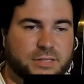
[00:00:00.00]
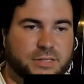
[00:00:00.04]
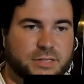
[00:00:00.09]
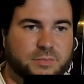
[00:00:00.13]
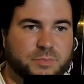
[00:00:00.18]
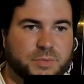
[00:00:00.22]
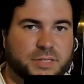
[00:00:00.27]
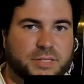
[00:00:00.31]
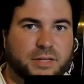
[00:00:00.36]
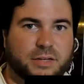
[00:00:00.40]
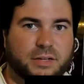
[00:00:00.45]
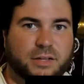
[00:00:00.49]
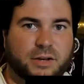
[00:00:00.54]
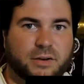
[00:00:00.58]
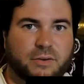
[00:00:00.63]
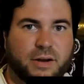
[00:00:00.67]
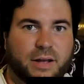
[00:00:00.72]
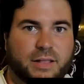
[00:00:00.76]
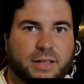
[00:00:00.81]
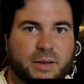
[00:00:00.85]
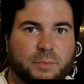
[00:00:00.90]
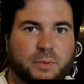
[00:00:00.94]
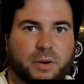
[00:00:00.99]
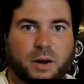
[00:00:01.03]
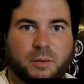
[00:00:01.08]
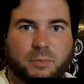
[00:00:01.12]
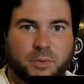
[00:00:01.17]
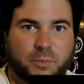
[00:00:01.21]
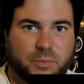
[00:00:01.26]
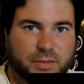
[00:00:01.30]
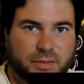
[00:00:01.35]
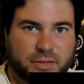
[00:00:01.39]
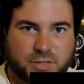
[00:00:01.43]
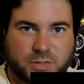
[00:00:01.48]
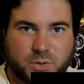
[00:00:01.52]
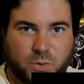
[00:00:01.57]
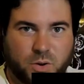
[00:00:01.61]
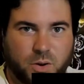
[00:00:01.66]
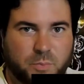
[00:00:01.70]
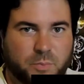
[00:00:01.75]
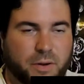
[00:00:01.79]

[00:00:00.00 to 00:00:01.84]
Matilda around the apartment with the squirt